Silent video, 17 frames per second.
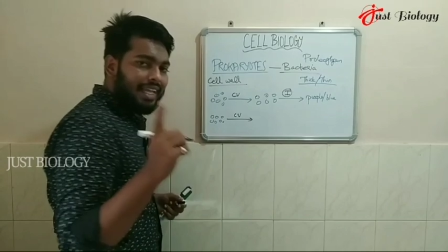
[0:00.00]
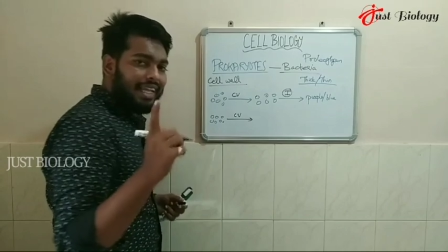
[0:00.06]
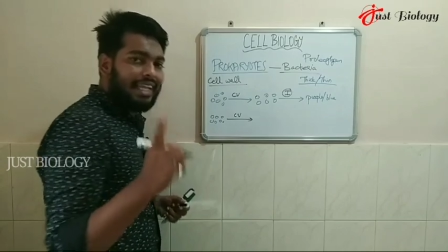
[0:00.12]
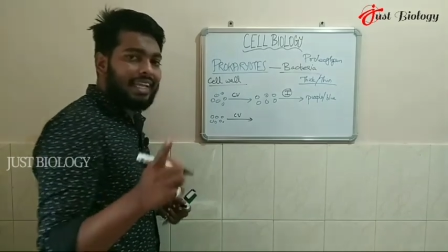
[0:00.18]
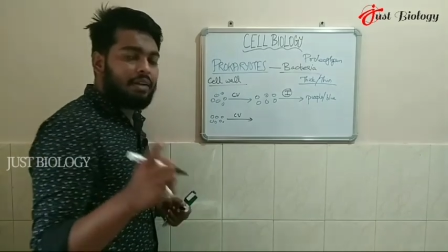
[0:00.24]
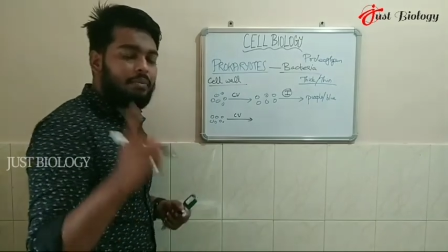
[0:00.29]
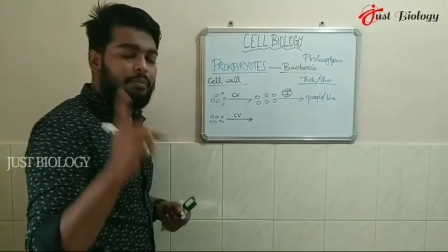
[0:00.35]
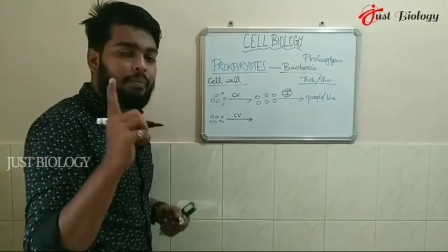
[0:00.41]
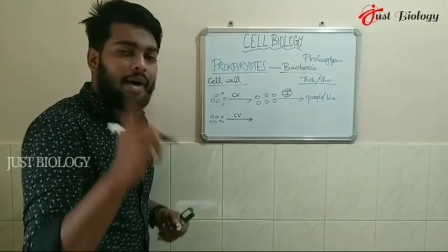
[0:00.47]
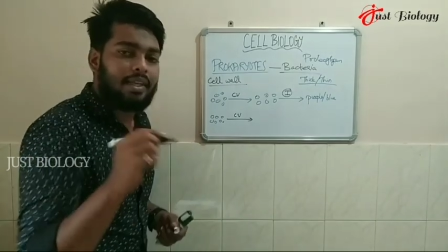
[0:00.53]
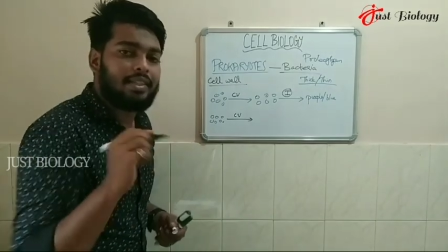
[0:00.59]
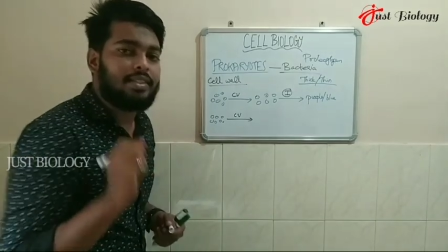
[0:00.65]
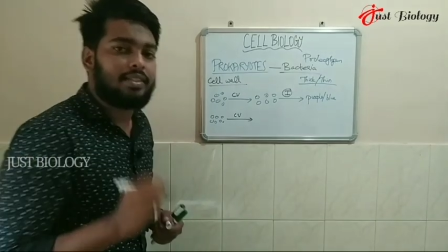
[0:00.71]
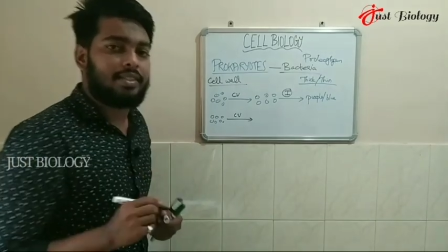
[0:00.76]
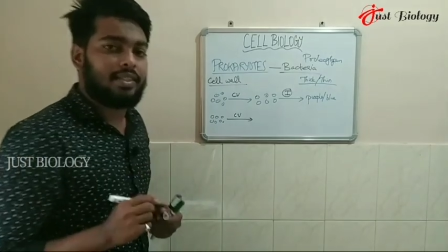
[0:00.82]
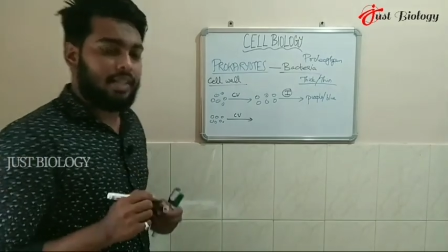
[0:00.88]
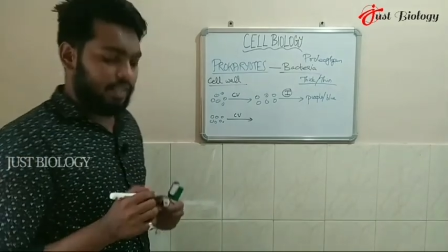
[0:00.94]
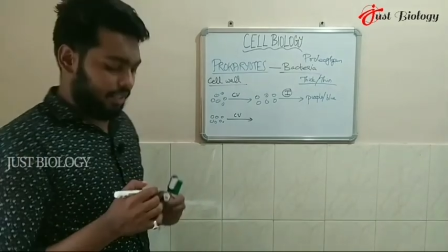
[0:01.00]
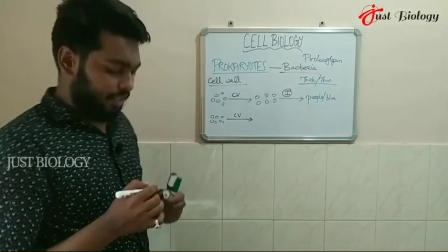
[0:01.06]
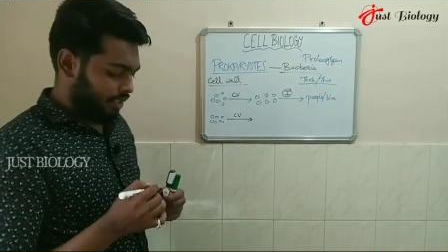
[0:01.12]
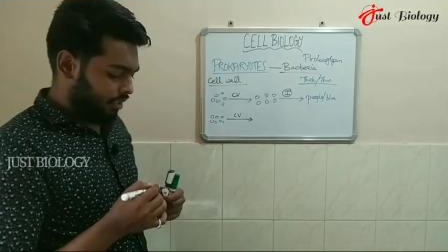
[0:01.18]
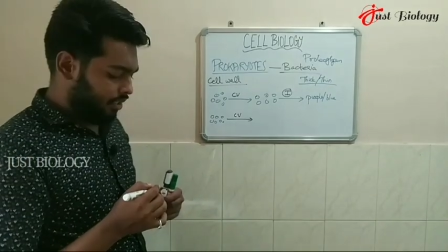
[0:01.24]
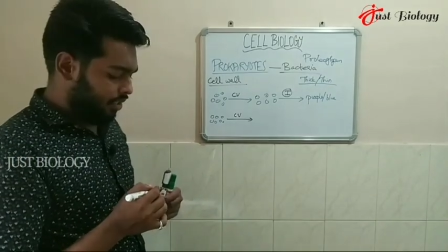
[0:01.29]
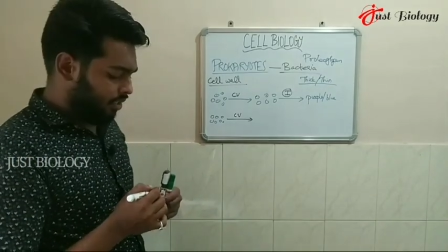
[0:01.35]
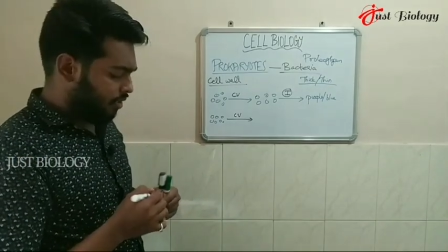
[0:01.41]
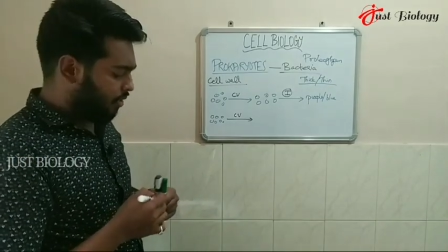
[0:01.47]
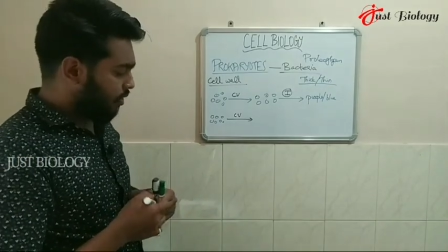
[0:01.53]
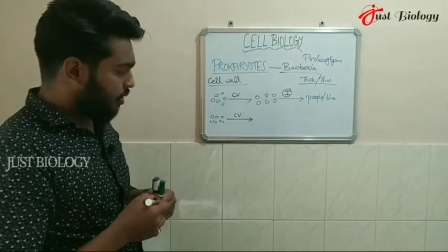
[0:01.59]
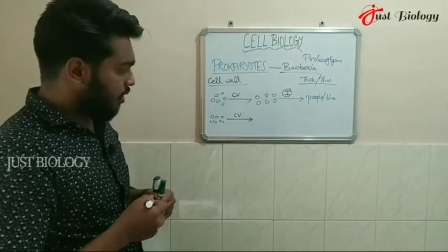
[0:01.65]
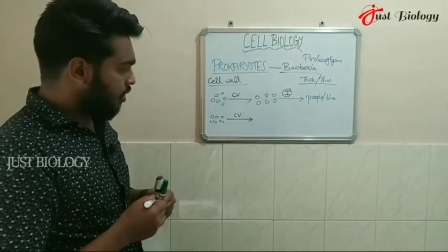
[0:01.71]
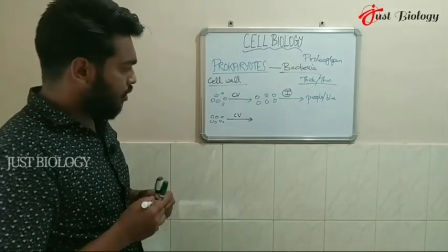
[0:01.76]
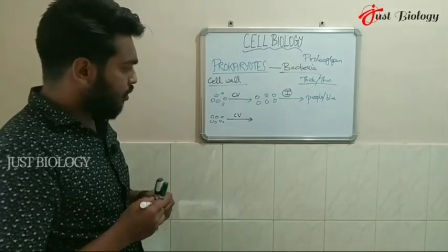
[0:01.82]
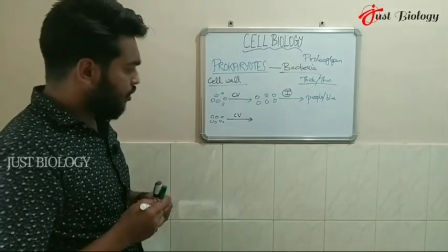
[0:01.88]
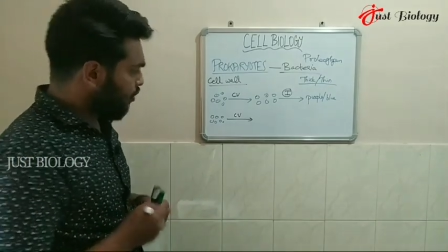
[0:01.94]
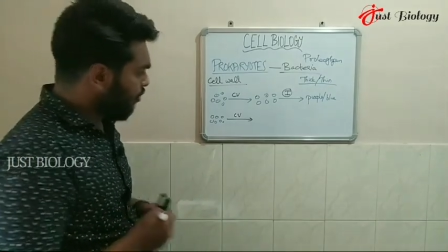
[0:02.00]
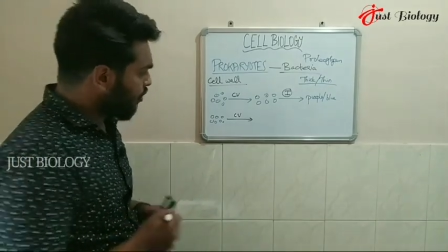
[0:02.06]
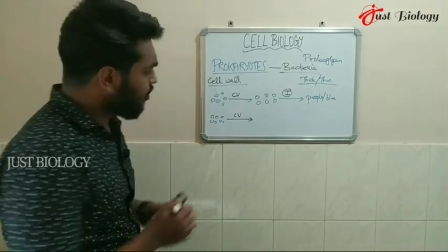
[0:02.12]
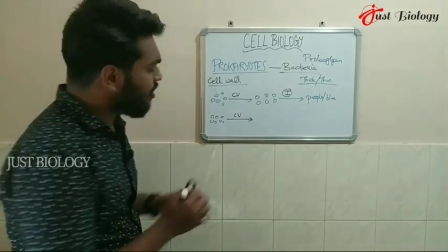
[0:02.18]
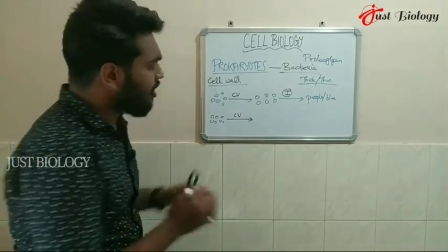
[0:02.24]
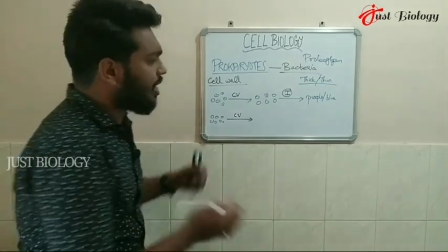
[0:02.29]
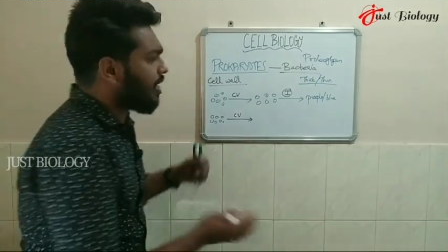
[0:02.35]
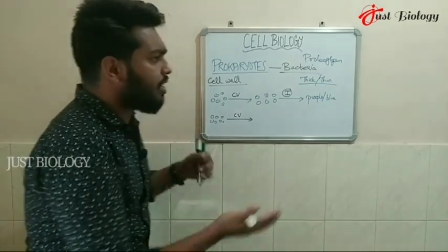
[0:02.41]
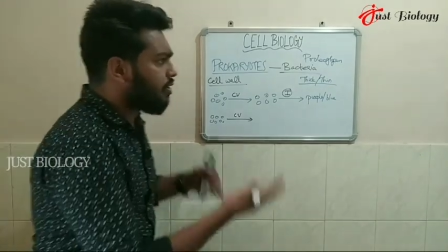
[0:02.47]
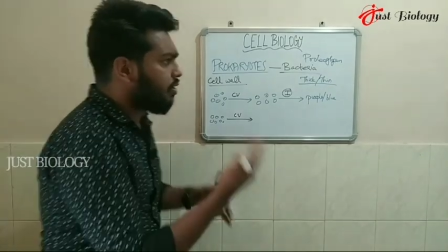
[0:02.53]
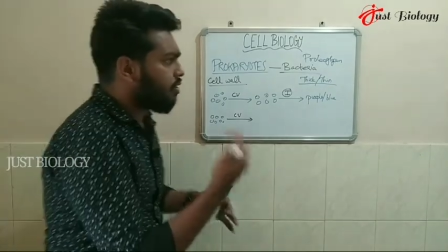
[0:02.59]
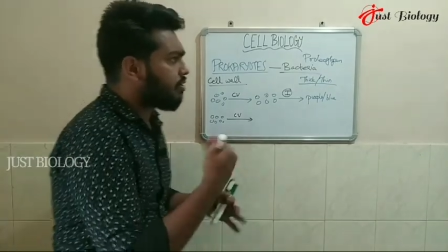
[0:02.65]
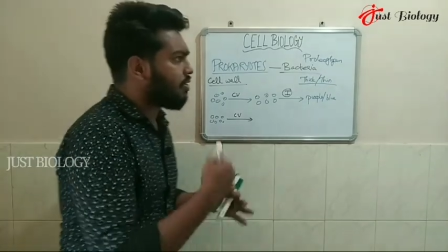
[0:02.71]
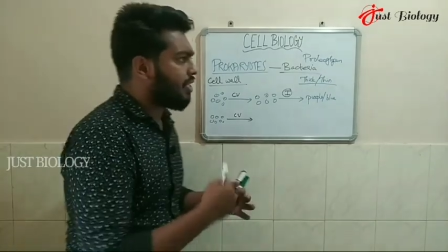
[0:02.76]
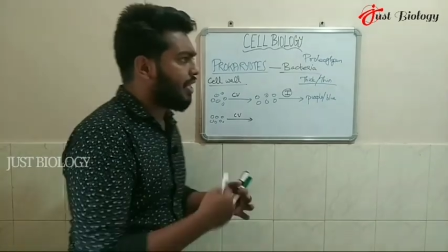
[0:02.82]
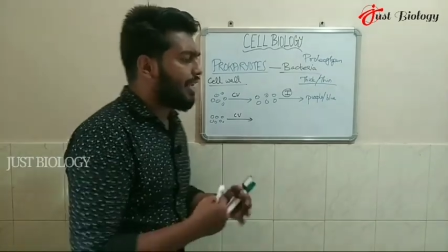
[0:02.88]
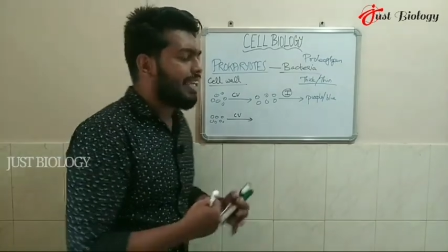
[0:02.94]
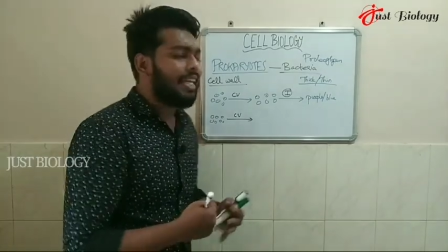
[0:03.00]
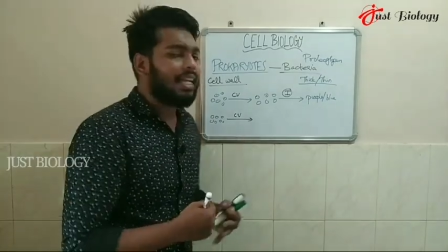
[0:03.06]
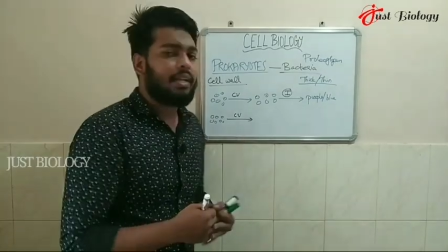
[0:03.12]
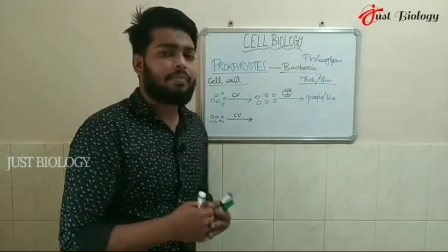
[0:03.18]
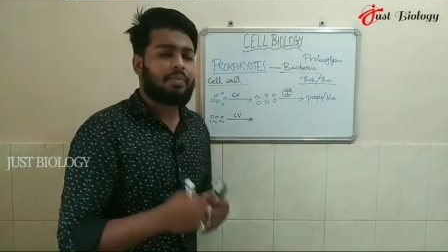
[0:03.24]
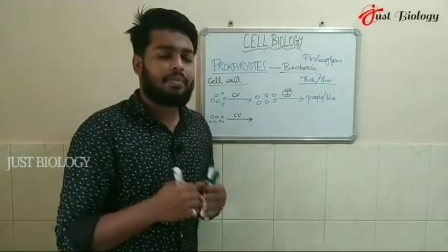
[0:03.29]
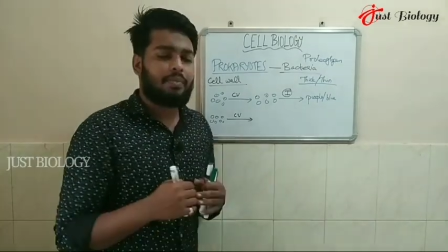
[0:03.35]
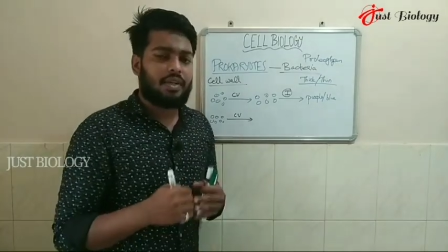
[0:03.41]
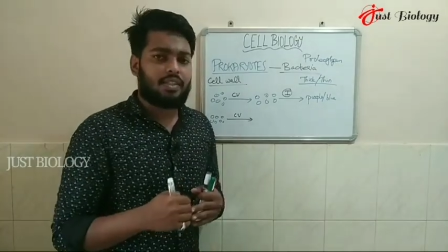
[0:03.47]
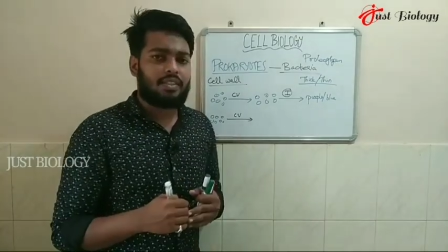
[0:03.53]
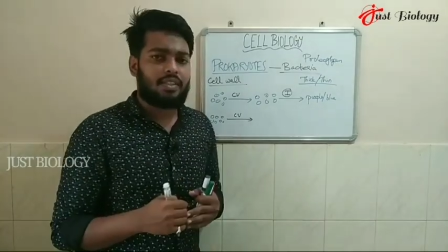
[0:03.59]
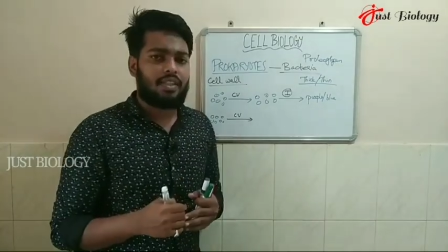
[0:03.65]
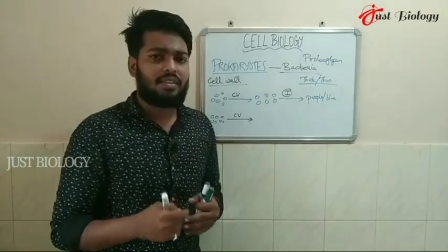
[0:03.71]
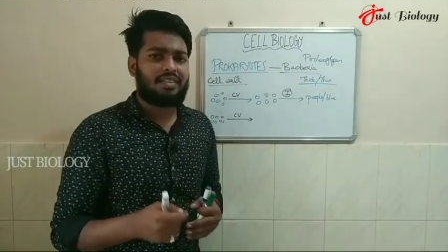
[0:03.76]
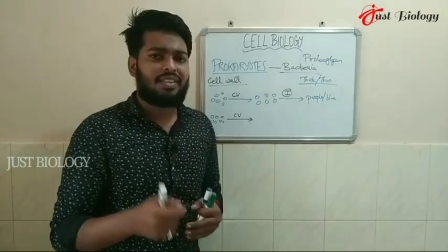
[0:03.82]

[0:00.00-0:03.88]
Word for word: taken up by the cells. Though they are not taken up by the cell,